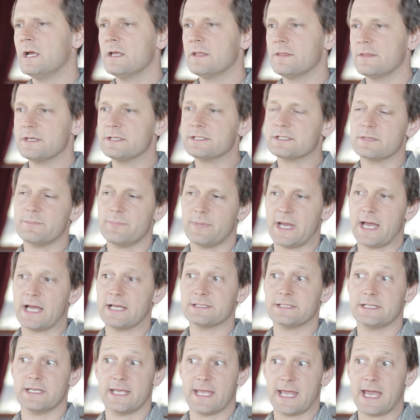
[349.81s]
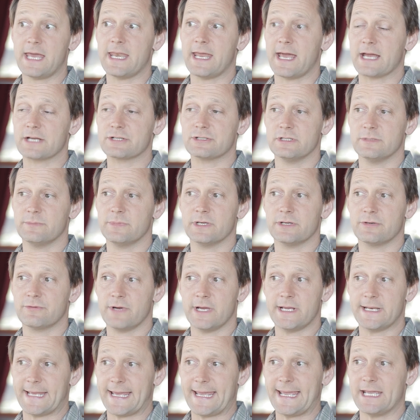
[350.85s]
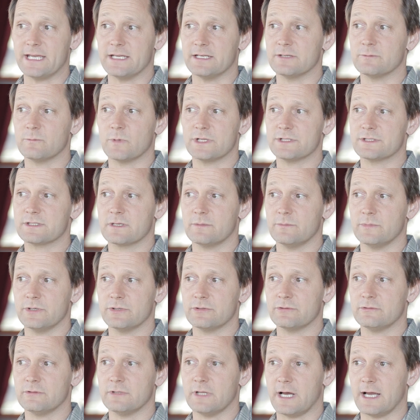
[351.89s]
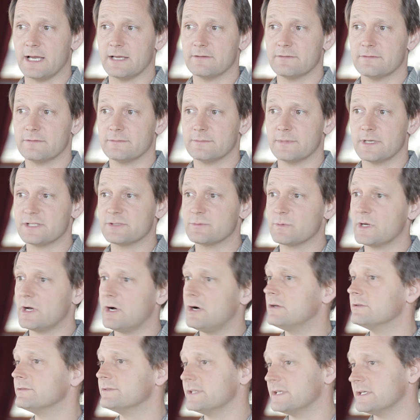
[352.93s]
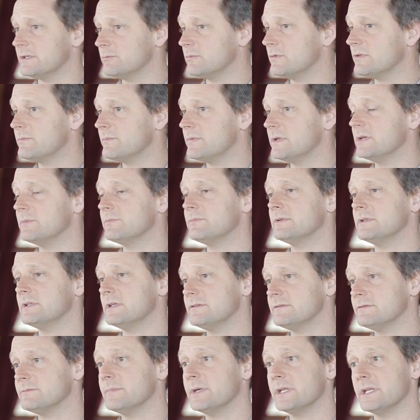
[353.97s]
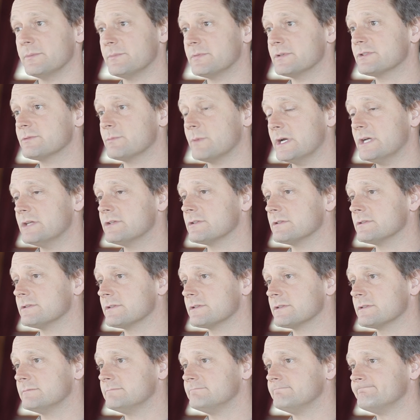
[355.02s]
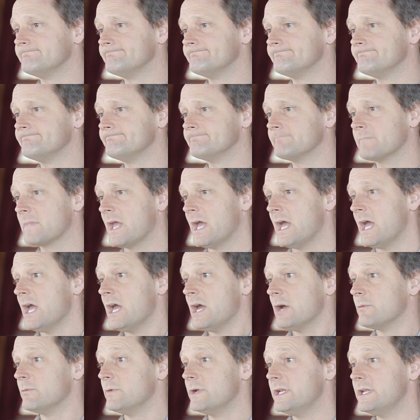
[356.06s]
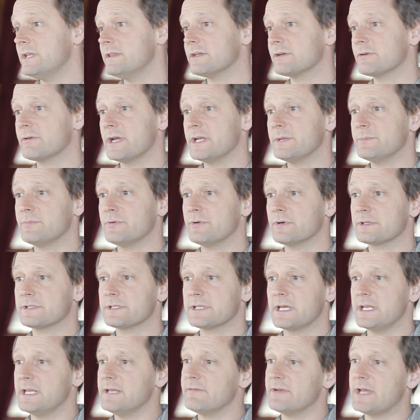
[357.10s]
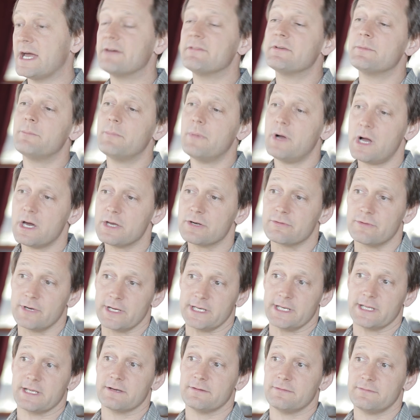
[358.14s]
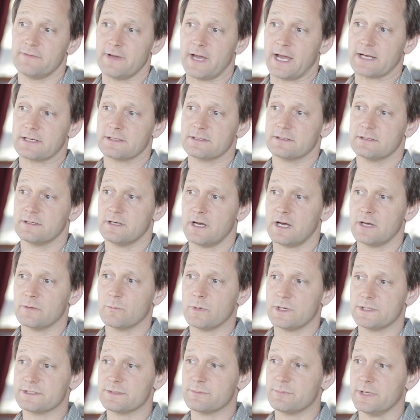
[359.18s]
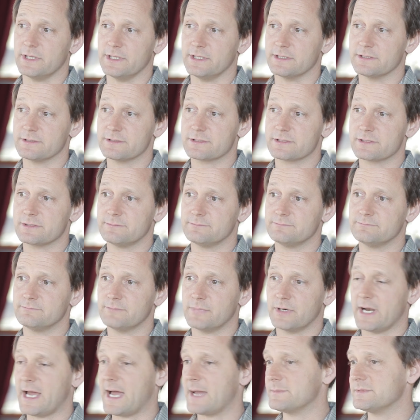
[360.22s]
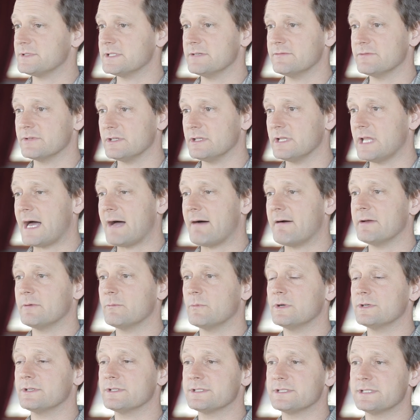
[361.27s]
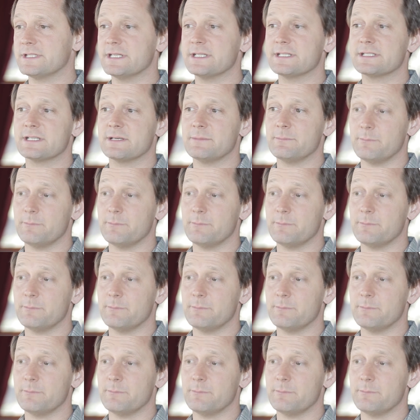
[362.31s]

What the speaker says: This capacity can actually be a great aid in one's communal life, as we all deal with people of many persuasions. Reading the great books can even have a moderating effect on one's opinions, perhaps even allowing one to see some